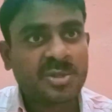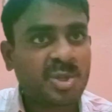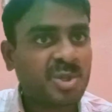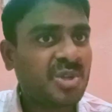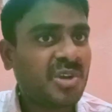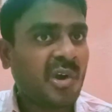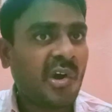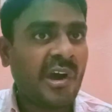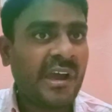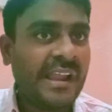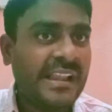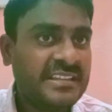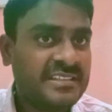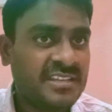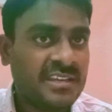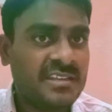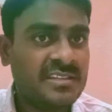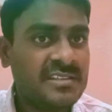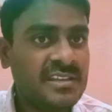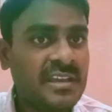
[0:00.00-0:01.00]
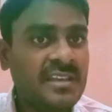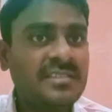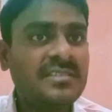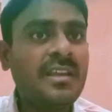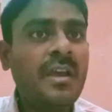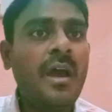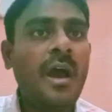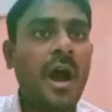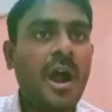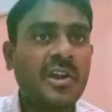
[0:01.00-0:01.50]
through the coil changes,
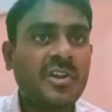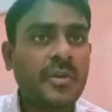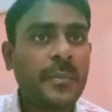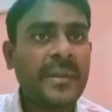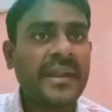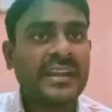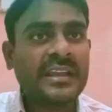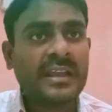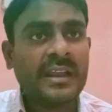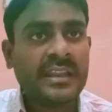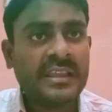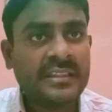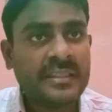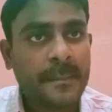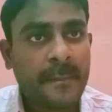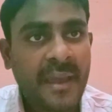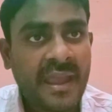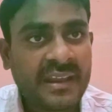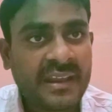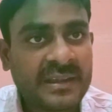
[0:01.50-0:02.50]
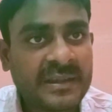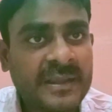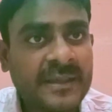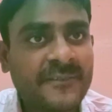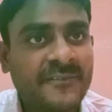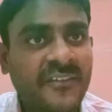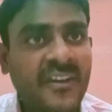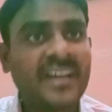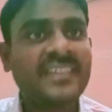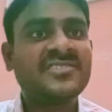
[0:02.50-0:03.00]
automatically the
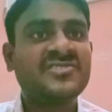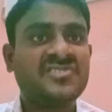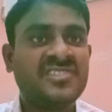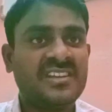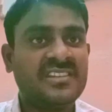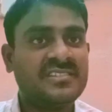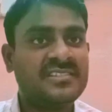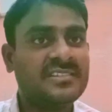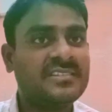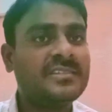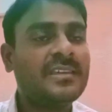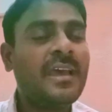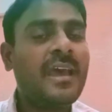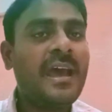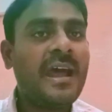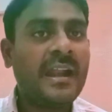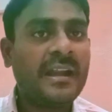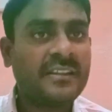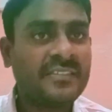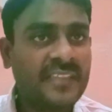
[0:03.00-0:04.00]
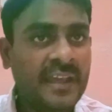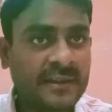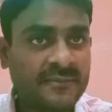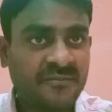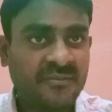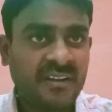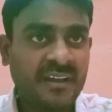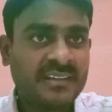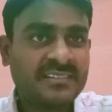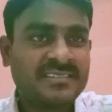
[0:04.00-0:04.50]
magnetic flux changes, and
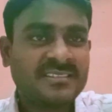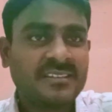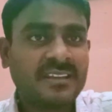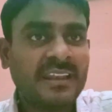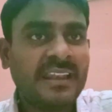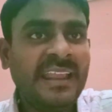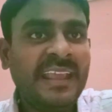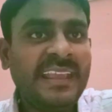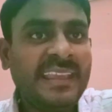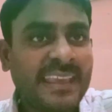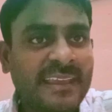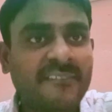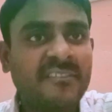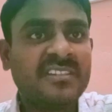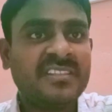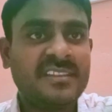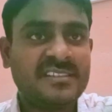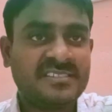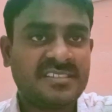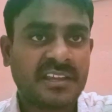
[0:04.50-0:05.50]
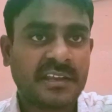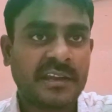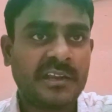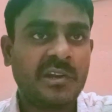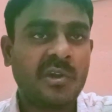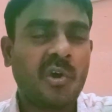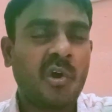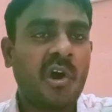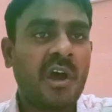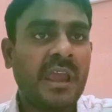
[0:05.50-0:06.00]
that flux linking with the
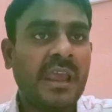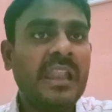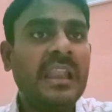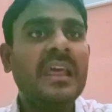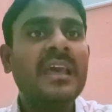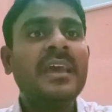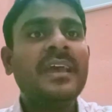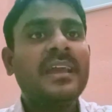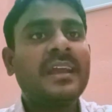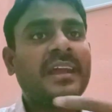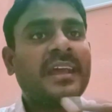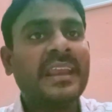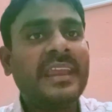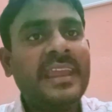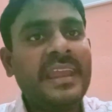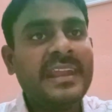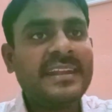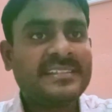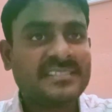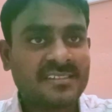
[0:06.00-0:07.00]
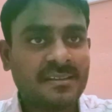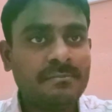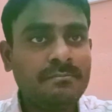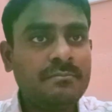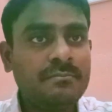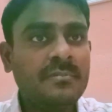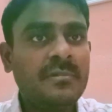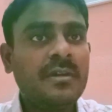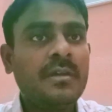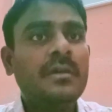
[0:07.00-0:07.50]
second coil creates
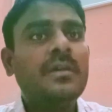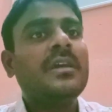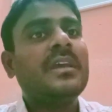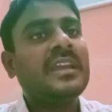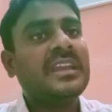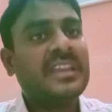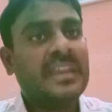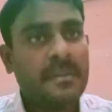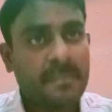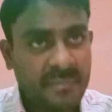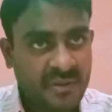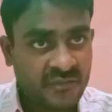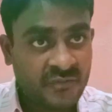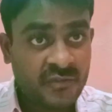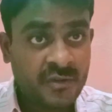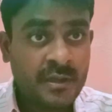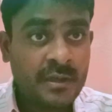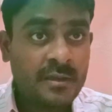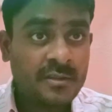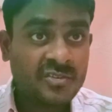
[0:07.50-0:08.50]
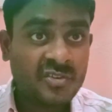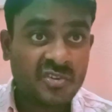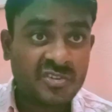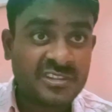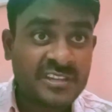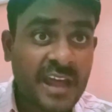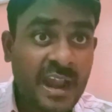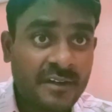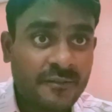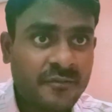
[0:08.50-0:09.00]
some EMF. So
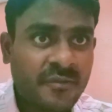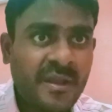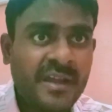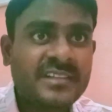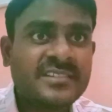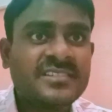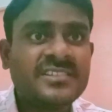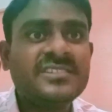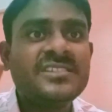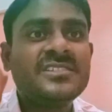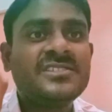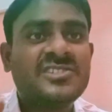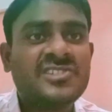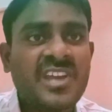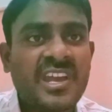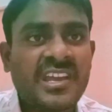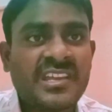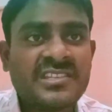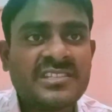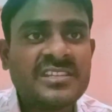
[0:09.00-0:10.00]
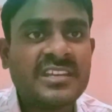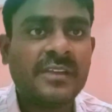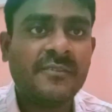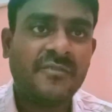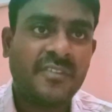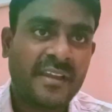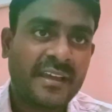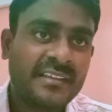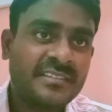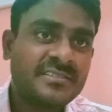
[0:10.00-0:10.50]
that flux is a changing
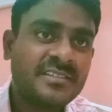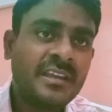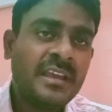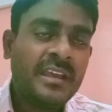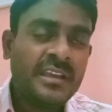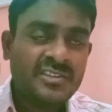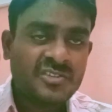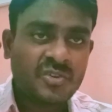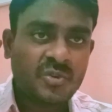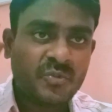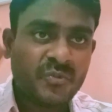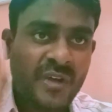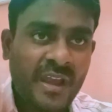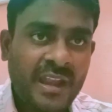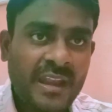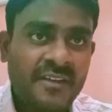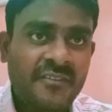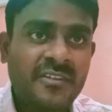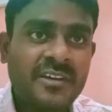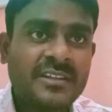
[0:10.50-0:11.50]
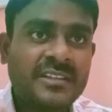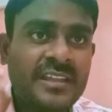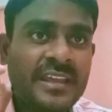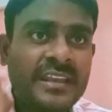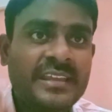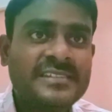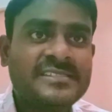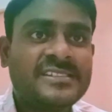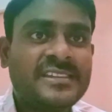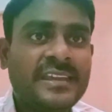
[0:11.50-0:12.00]
flux. So whenever there
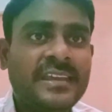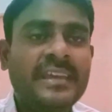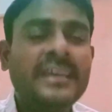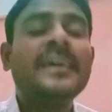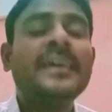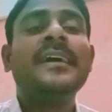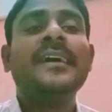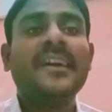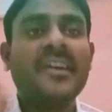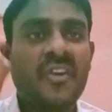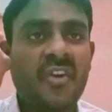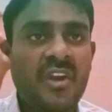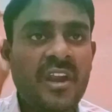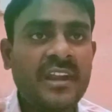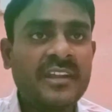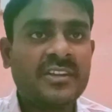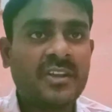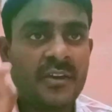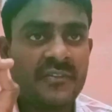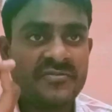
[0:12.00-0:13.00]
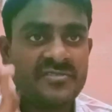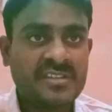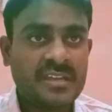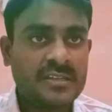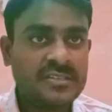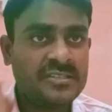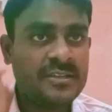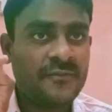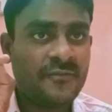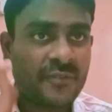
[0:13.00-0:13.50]
is a rate of
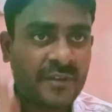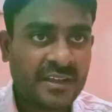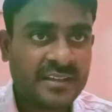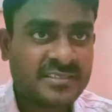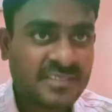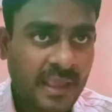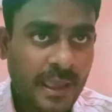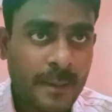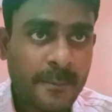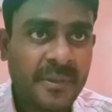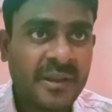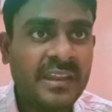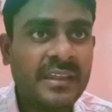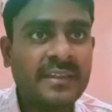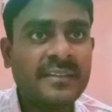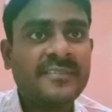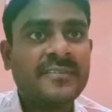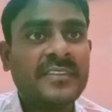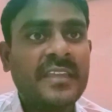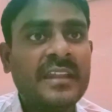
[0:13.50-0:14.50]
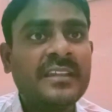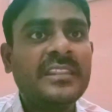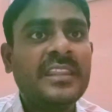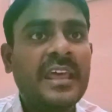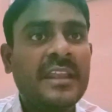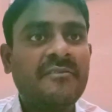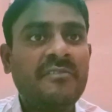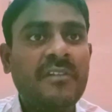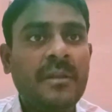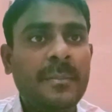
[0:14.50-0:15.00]
change of flux happening, then
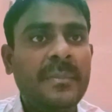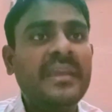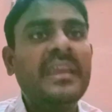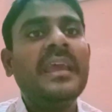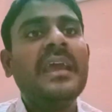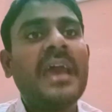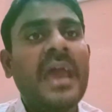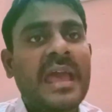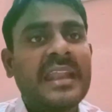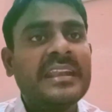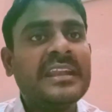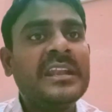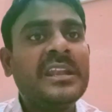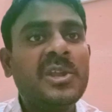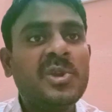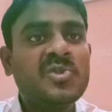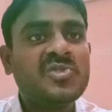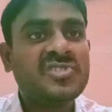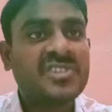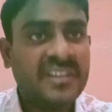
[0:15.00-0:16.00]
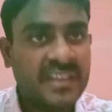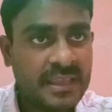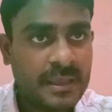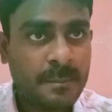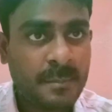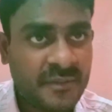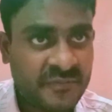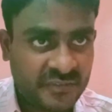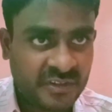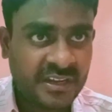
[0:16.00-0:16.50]
there will be an induced
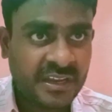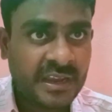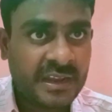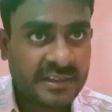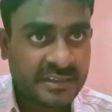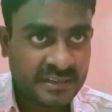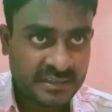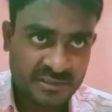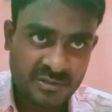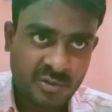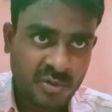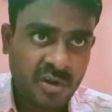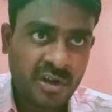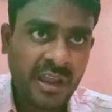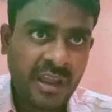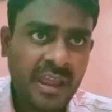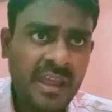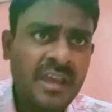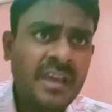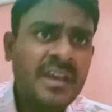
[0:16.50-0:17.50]
EMF created. Okay.